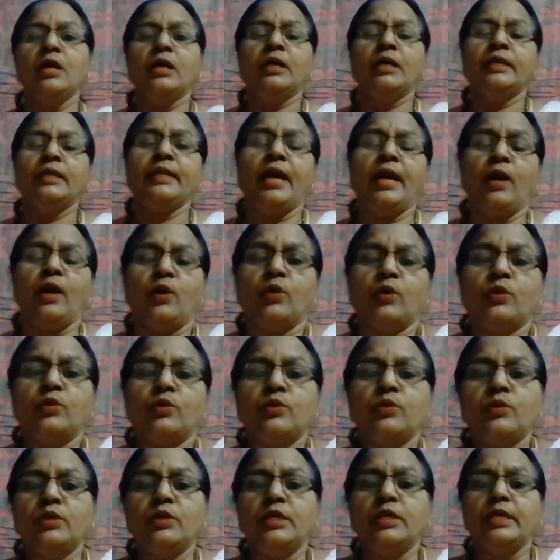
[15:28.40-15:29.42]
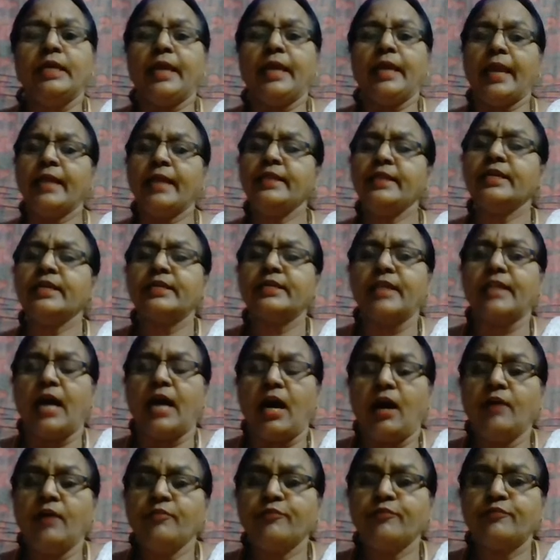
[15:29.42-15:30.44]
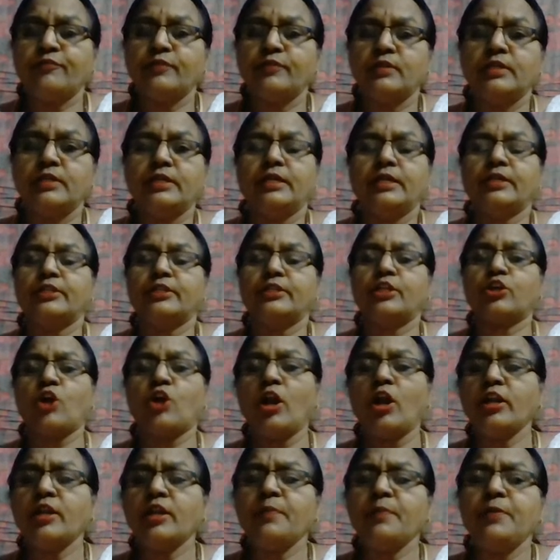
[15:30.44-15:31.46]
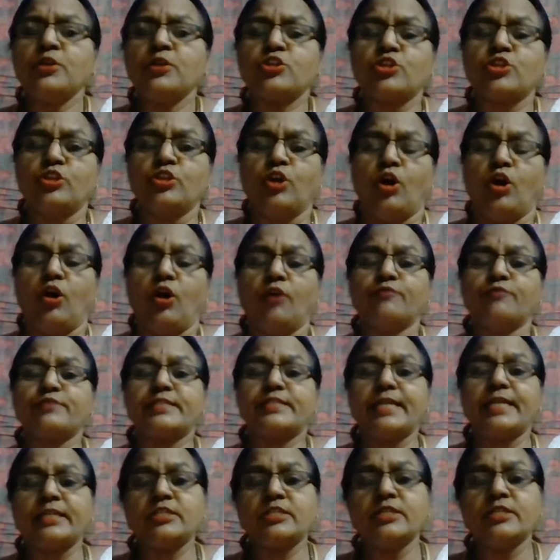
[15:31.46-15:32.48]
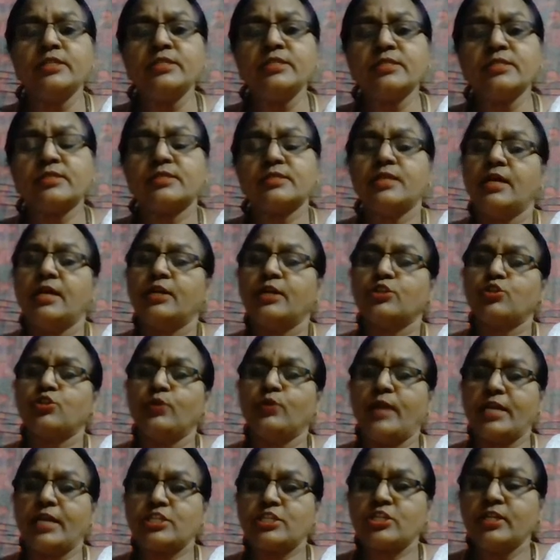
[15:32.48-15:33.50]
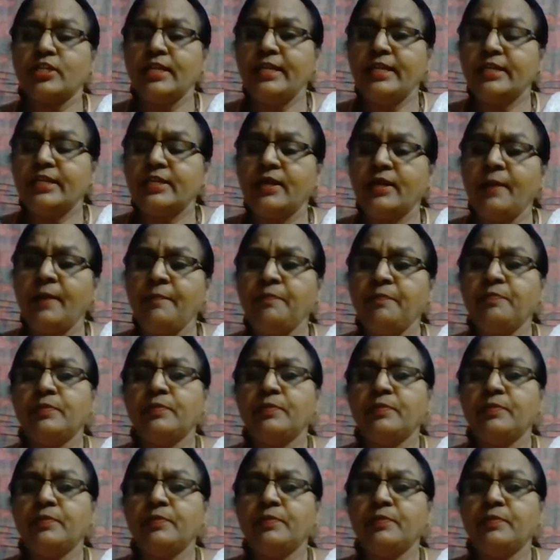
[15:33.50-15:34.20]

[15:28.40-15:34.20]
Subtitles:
Now, in the graph, the contribution of sectors to national income,